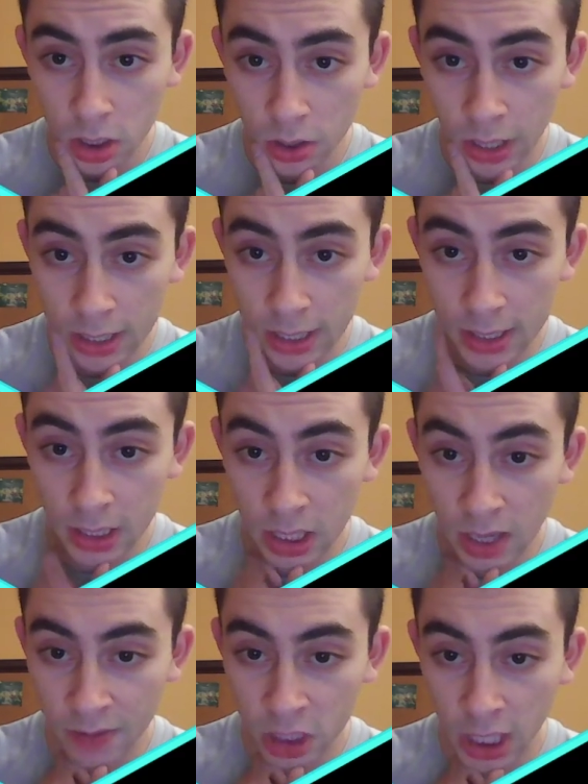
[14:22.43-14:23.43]
So knight takes
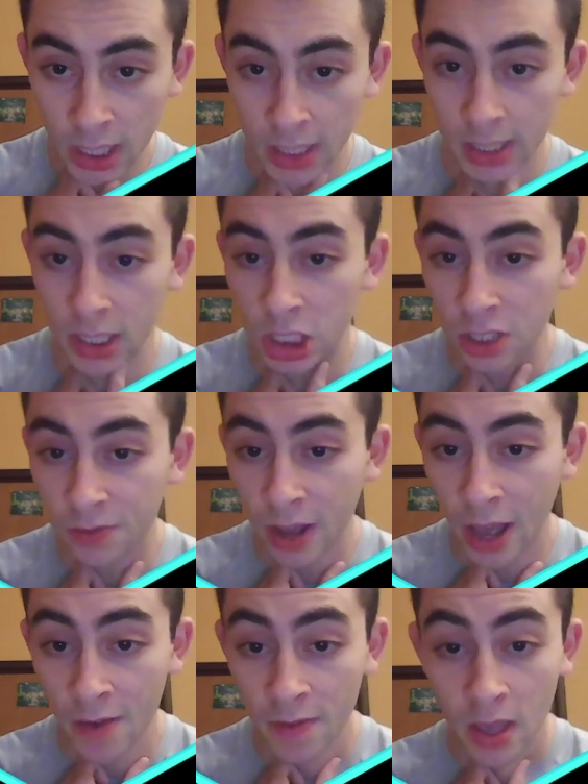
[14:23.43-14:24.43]
h7 check, knight takes
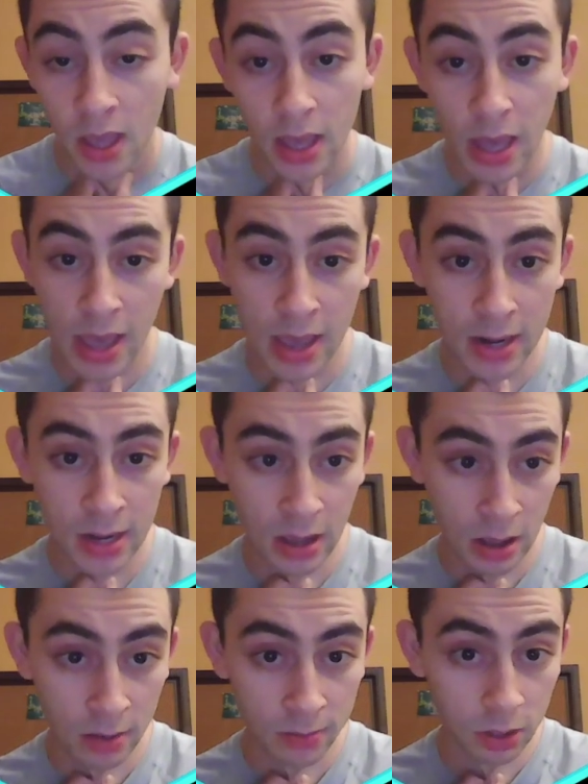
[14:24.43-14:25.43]
g5,
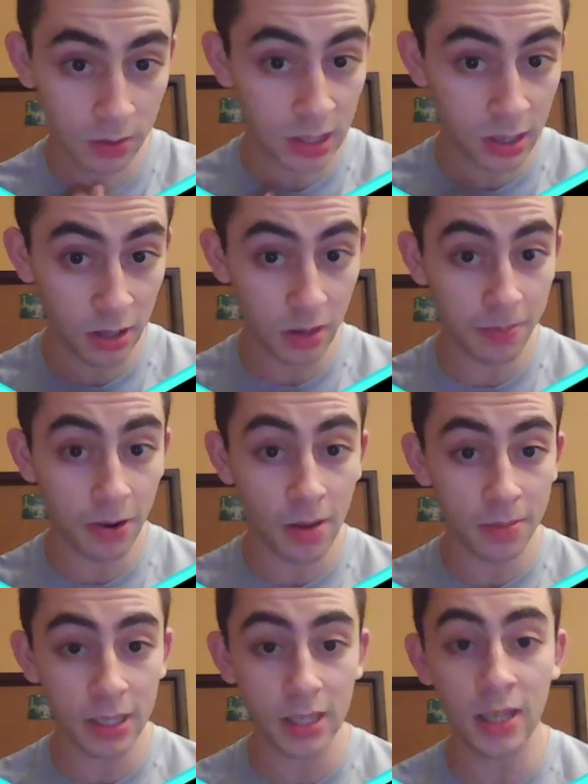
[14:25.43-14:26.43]
and so here you're
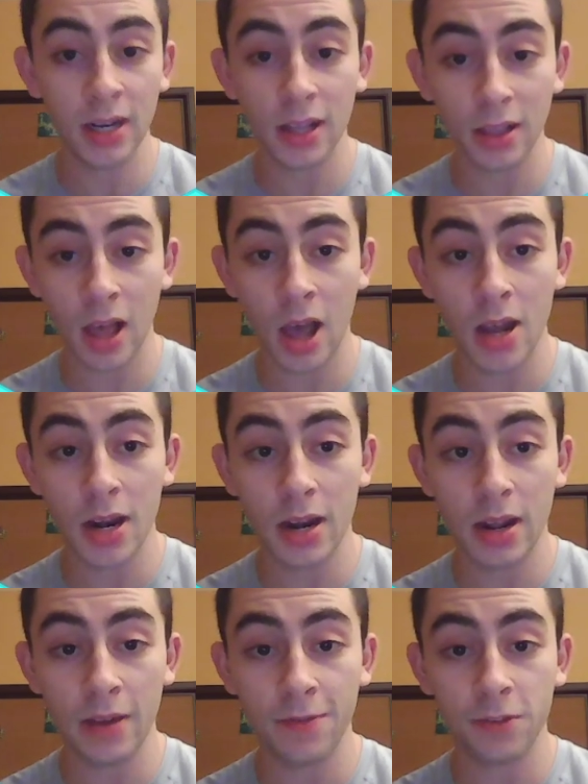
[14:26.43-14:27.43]
probably eating a lot
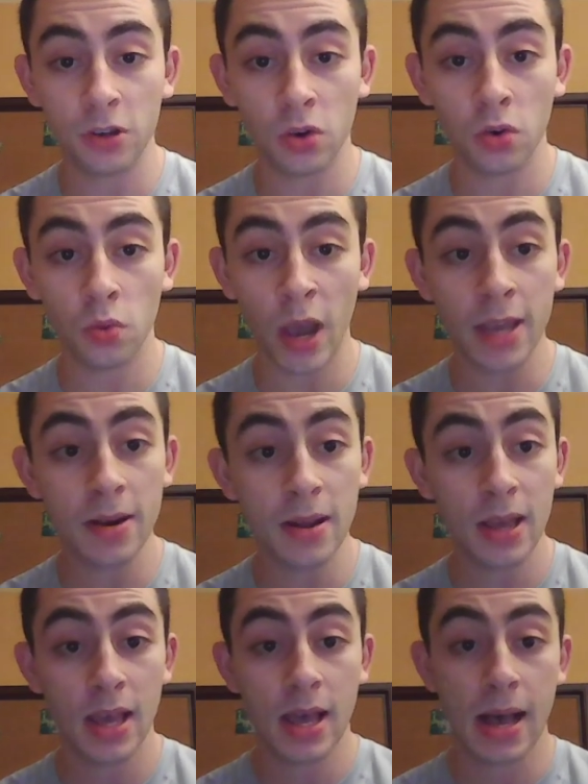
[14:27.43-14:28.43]
if you're white.
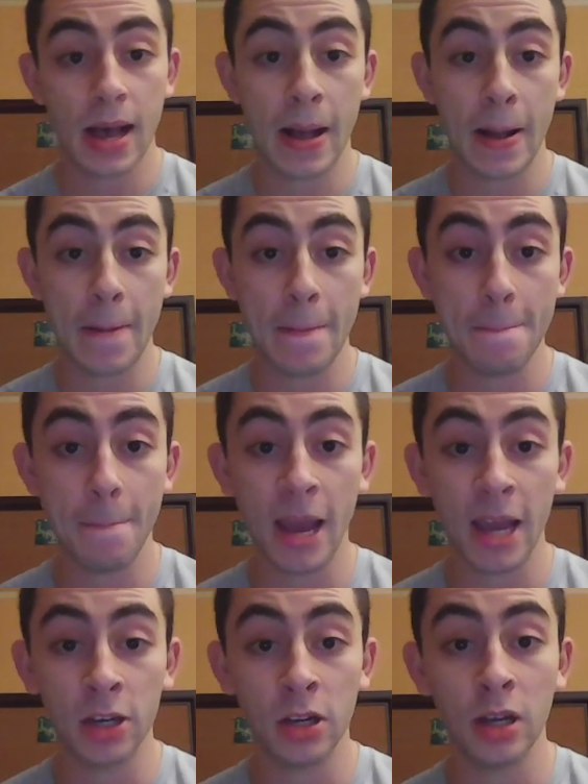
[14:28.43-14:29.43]

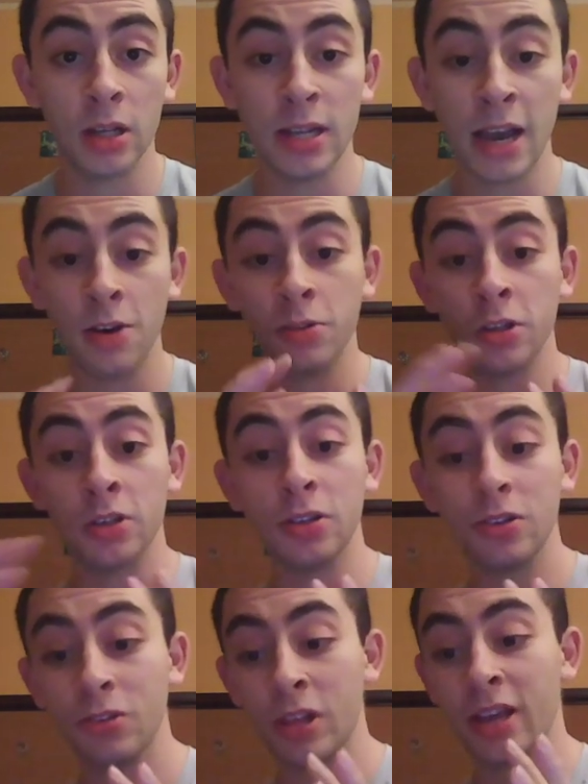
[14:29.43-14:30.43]
And now you're
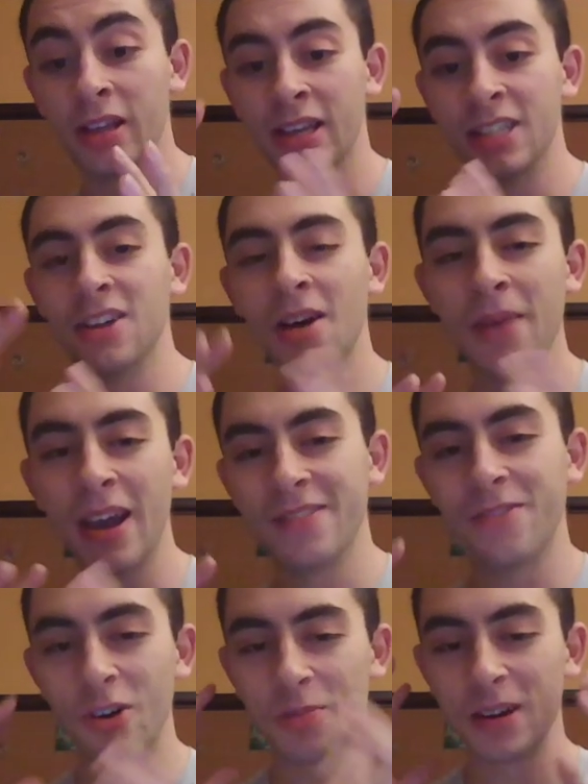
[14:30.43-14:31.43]
like it's gone back
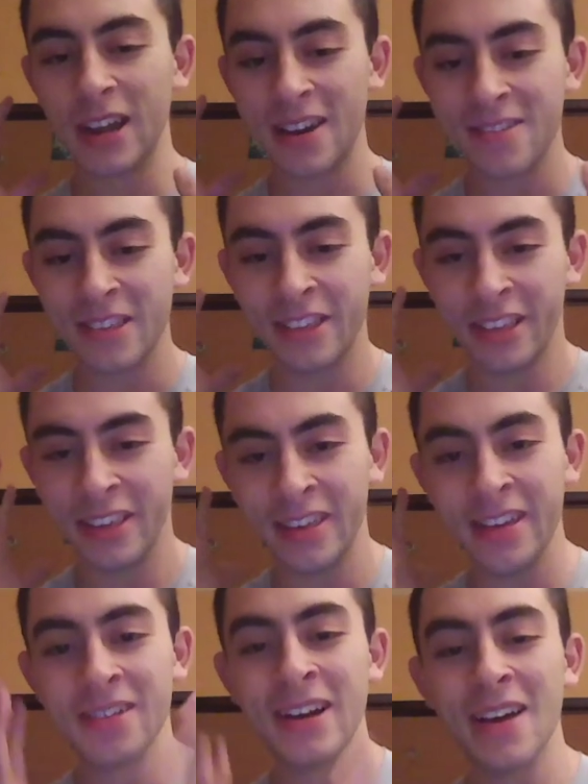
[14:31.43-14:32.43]
and forth, but now
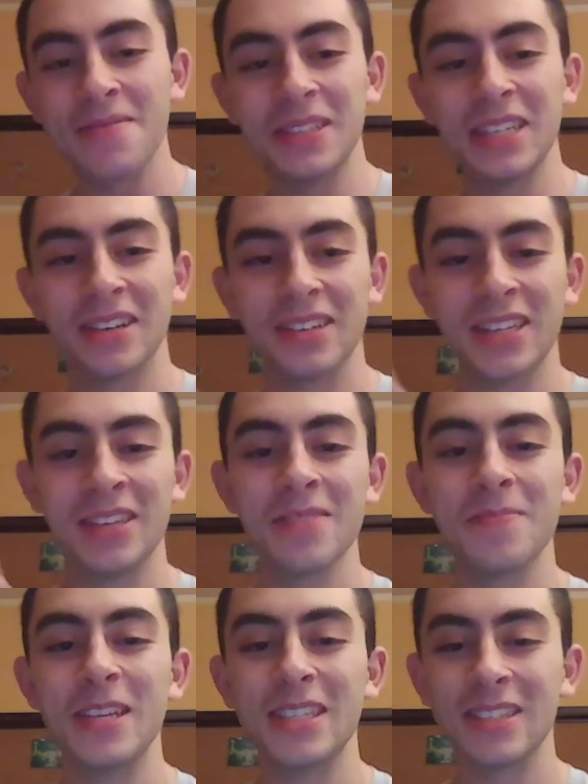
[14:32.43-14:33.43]
you're down material and
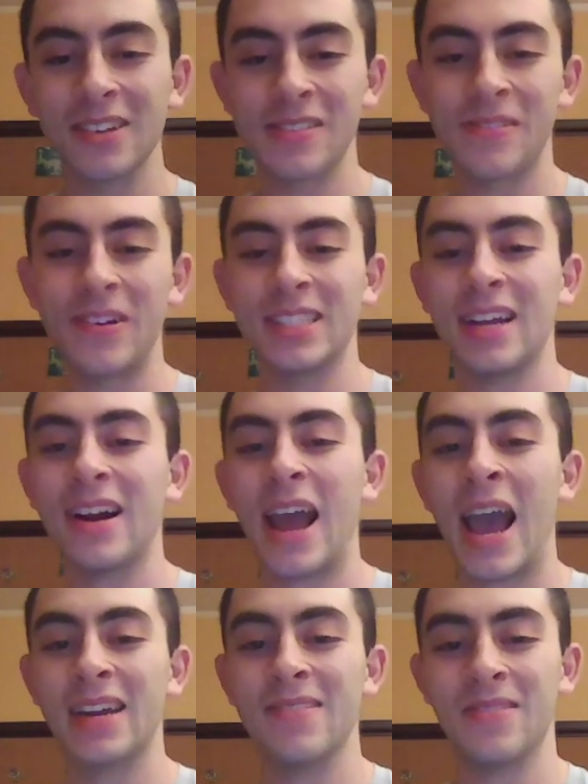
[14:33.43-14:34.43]
your pieces are the ones that are
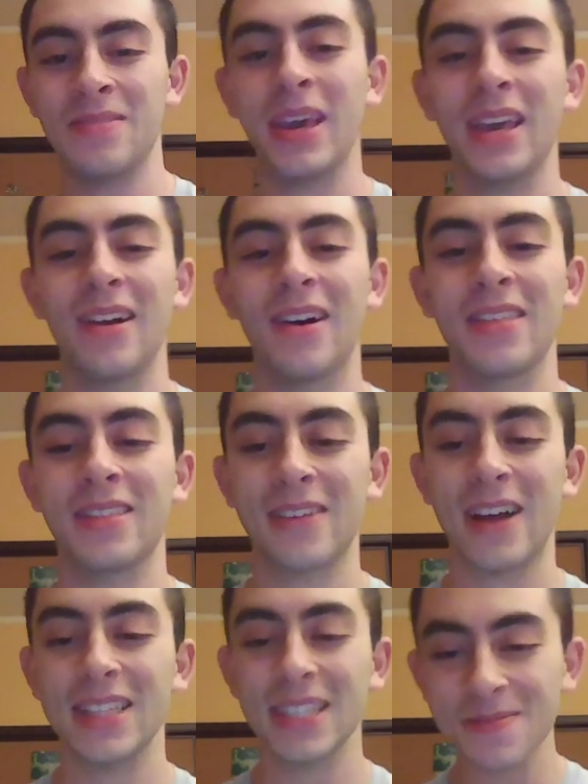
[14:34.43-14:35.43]
active and making all the threats.